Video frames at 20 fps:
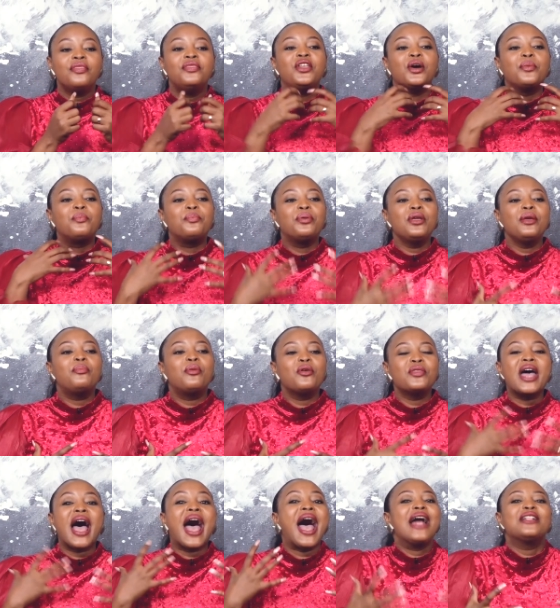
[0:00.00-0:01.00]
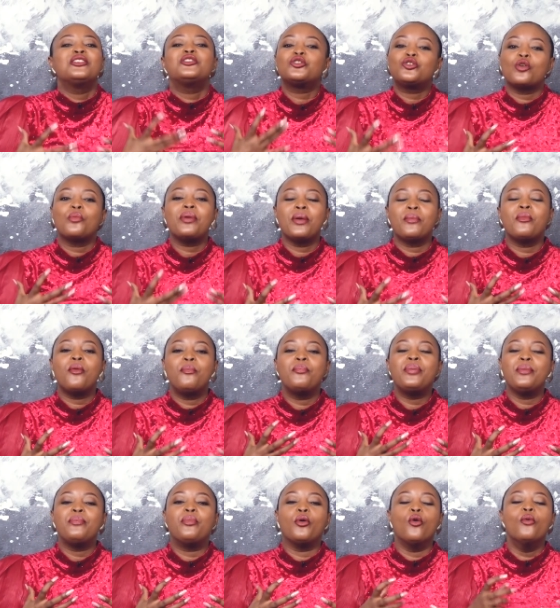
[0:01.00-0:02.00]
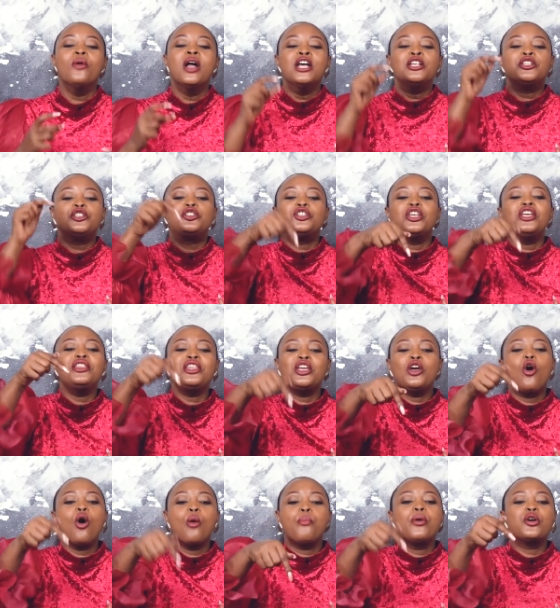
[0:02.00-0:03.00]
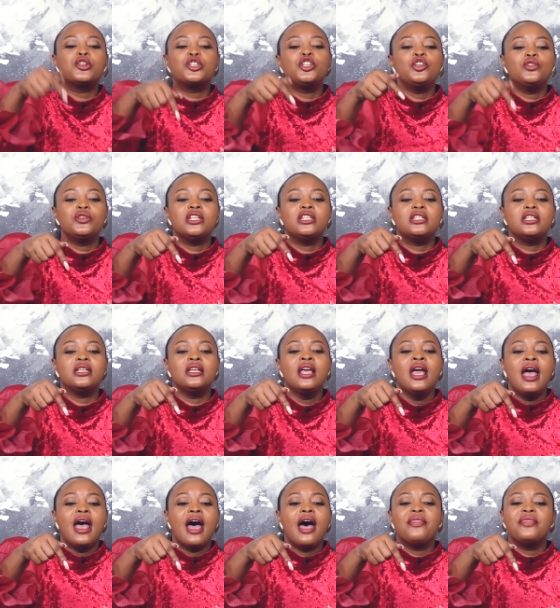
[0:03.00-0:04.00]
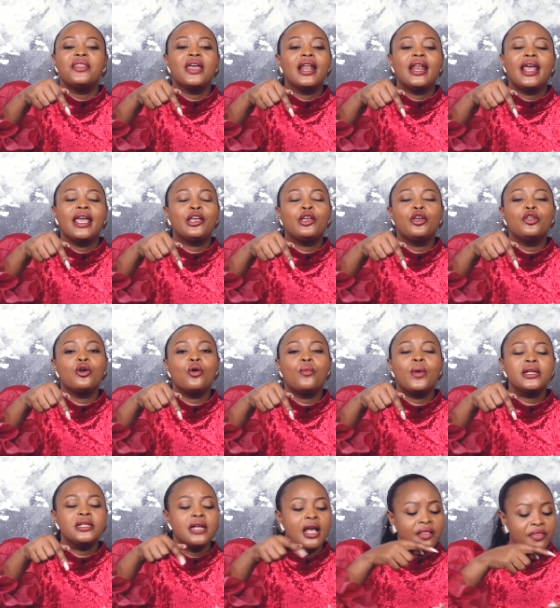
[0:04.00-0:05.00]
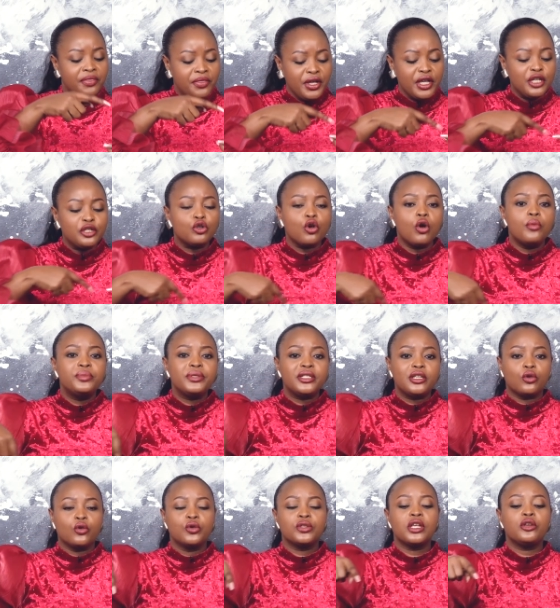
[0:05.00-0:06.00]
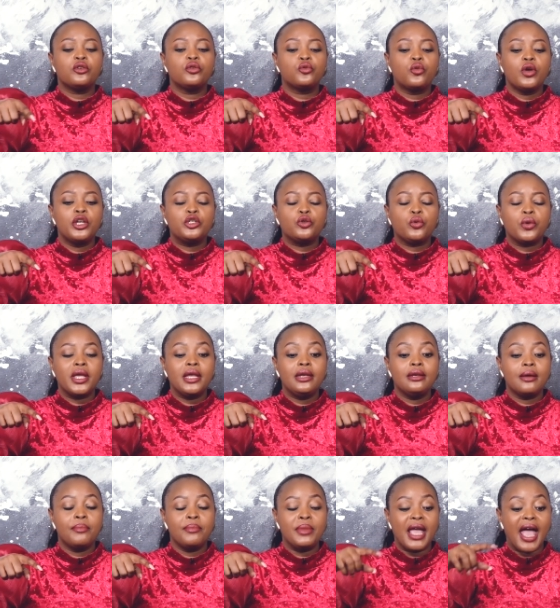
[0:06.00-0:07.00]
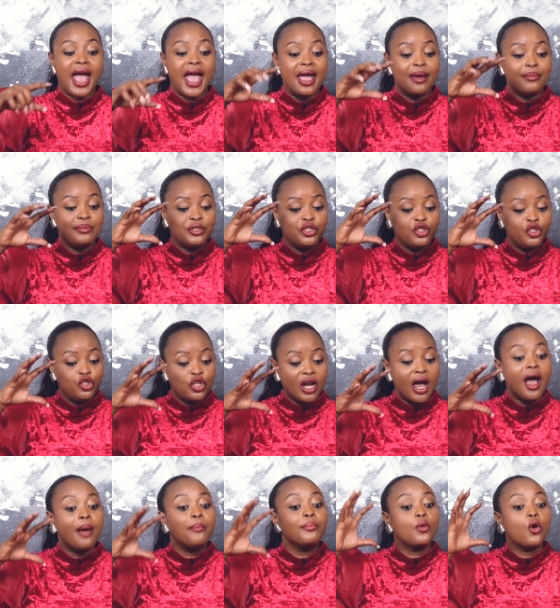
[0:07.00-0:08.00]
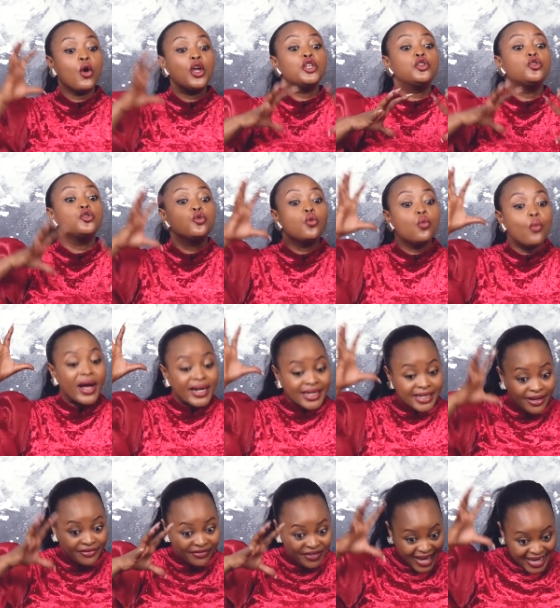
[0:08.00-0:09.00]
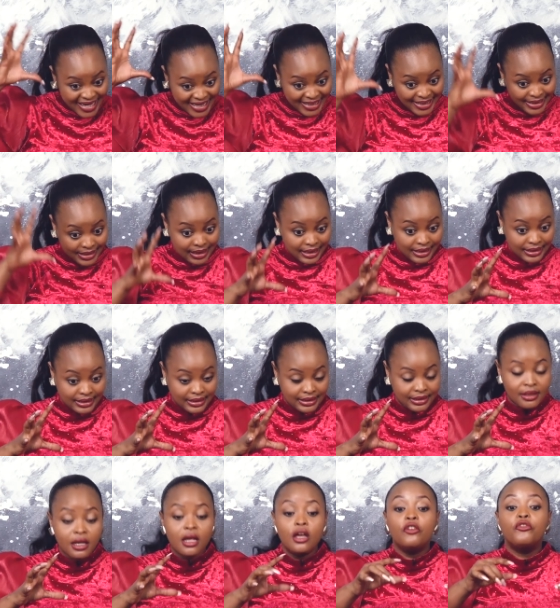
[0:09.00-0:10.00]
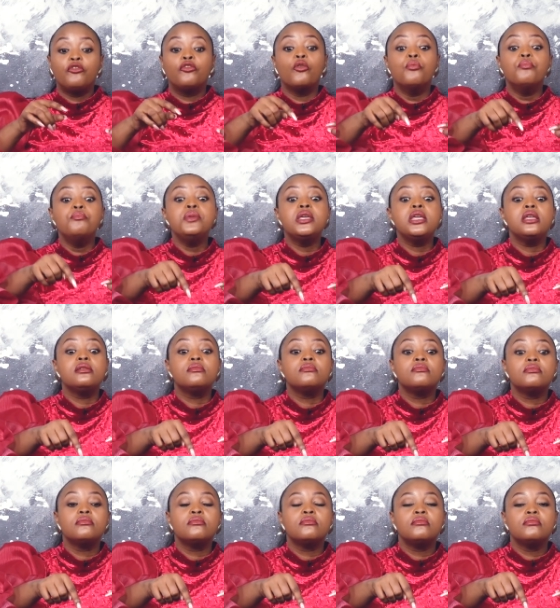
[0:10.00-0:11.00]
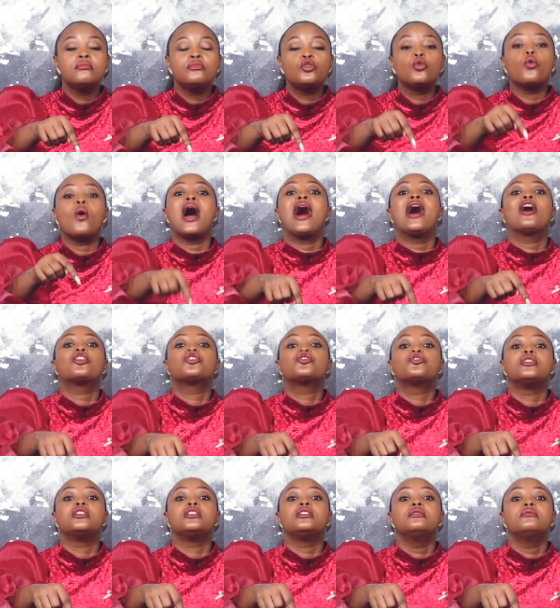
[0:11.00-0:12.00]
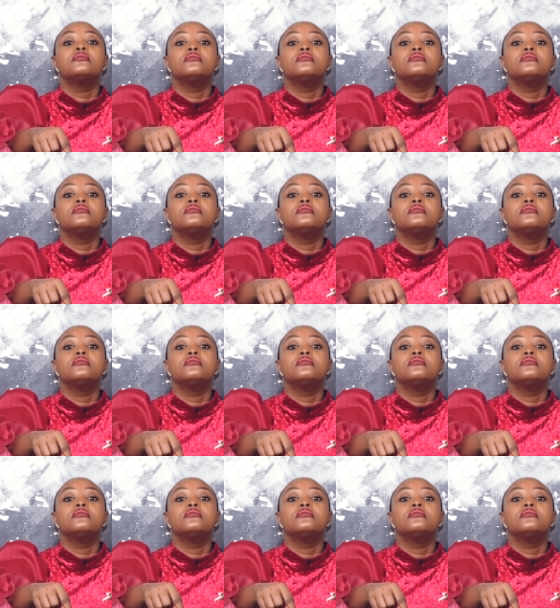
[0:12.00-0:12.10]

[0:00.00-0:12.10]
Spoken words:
the people, the unstoppable people, see the opportunity and they're like, you know what, these obstacles are not going to hinder me. I'm going to do whatever it takes for me to actually